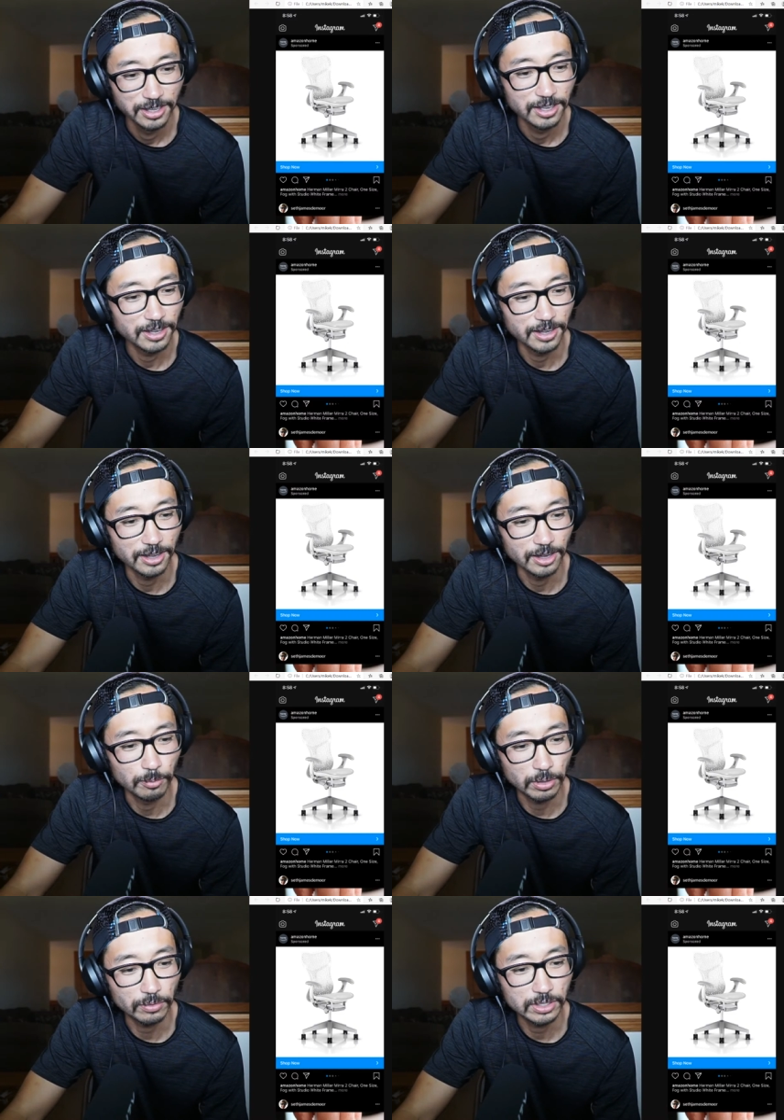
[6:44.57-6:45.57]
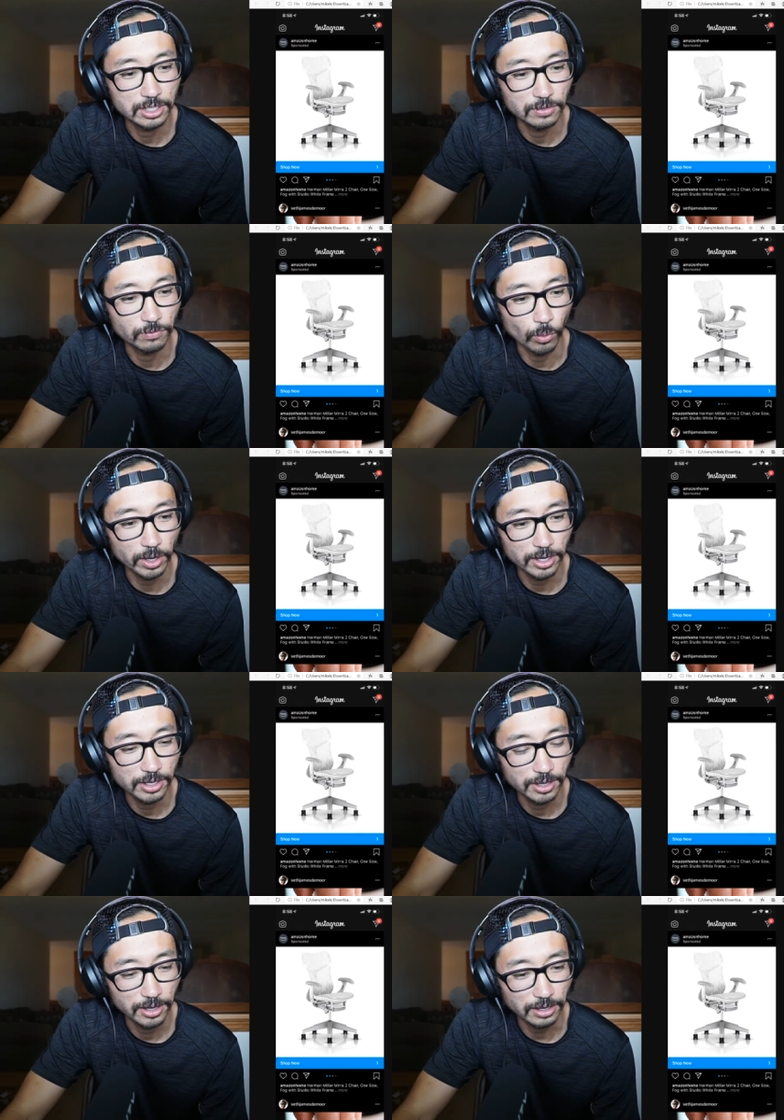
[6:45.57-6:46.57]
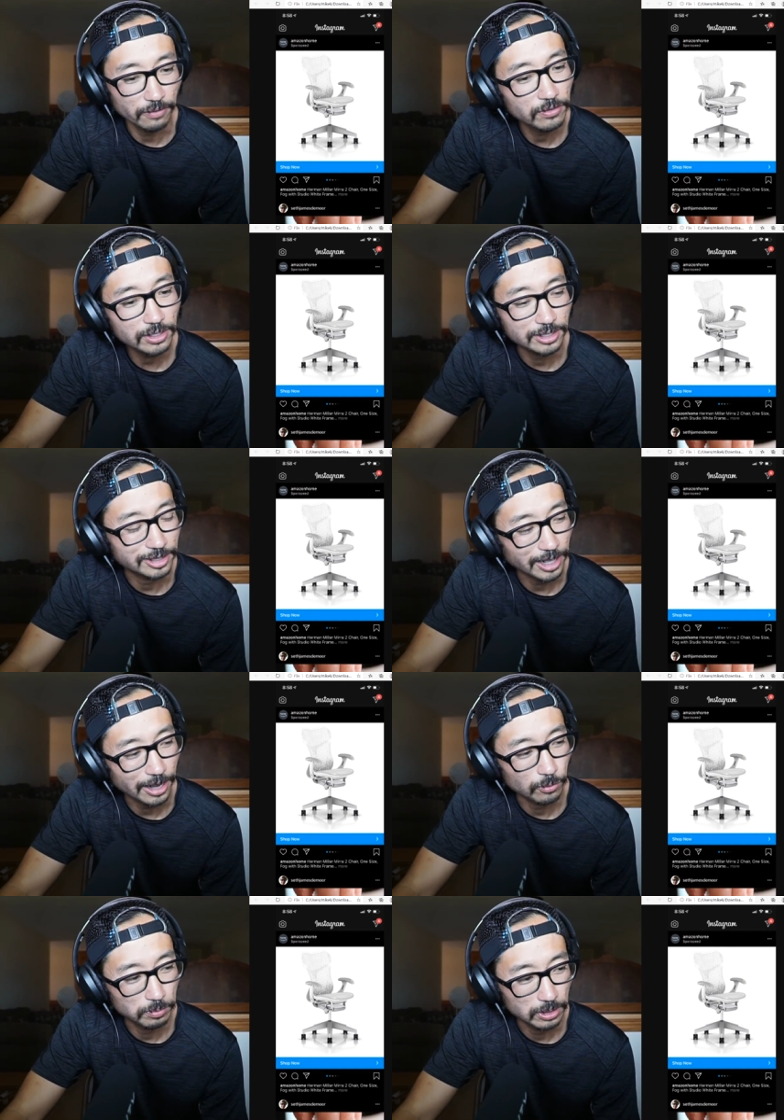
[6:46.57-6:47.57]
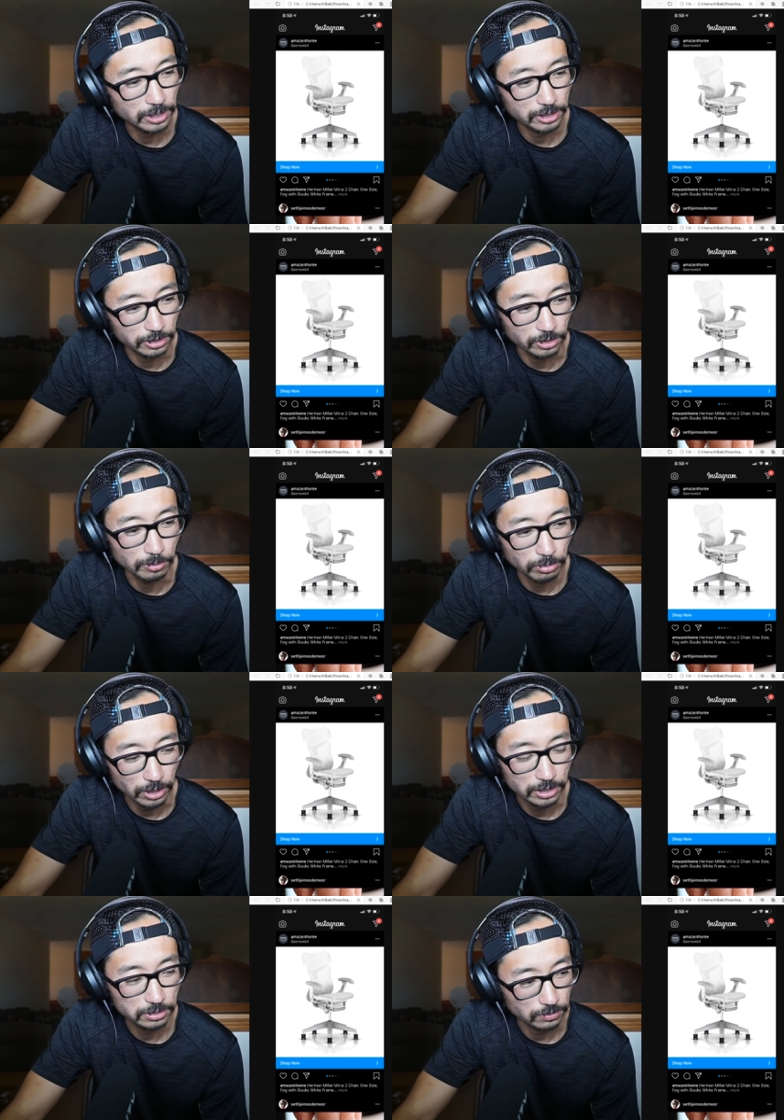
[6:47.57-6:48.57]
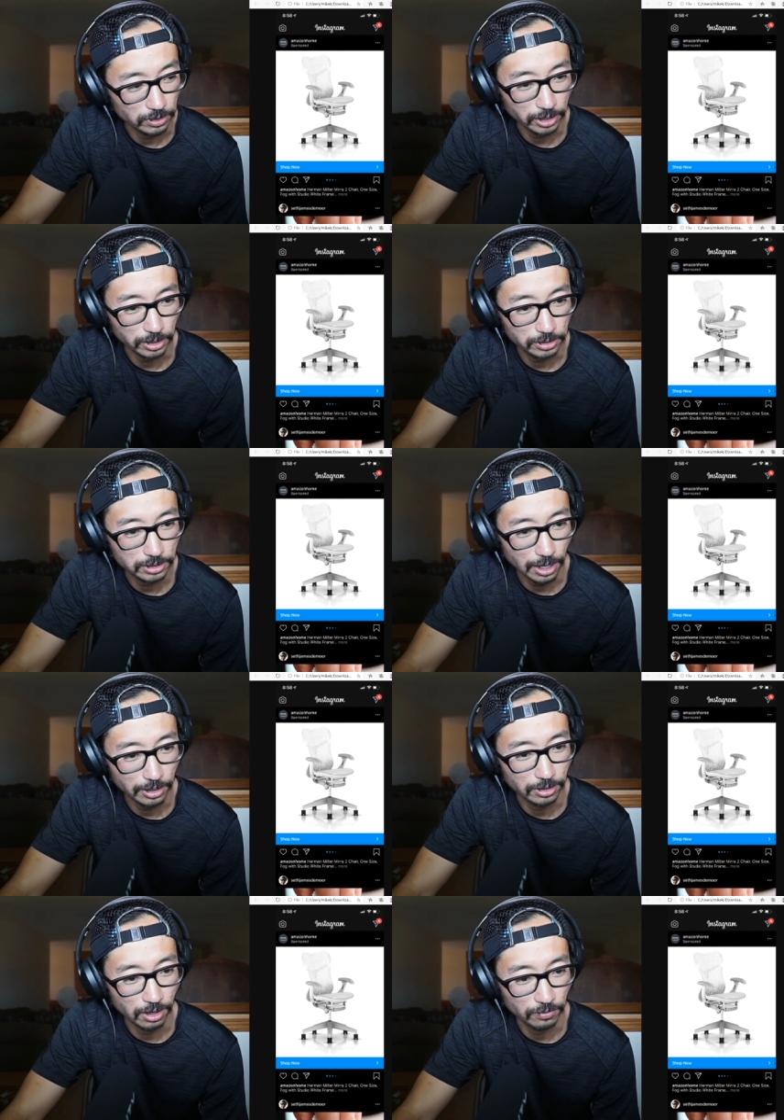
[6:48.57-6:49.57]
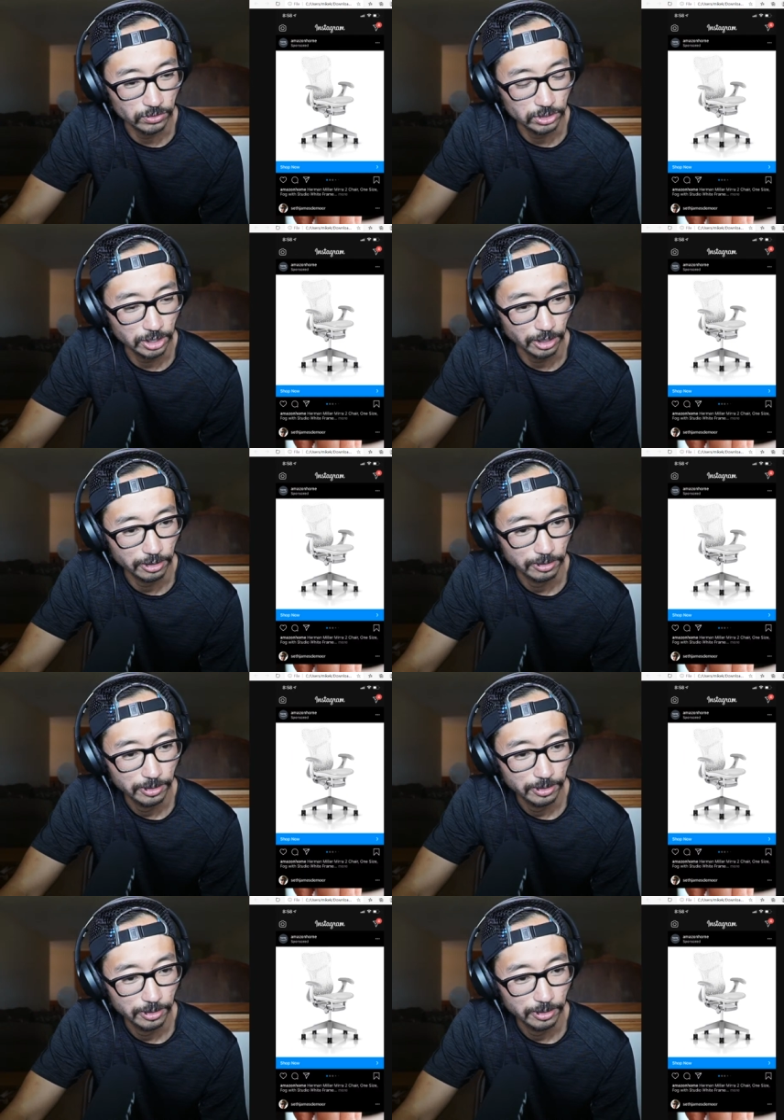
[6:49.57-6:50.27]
Brett Reed says $4.99. I feel like that would be like a good price for like a solid office chair.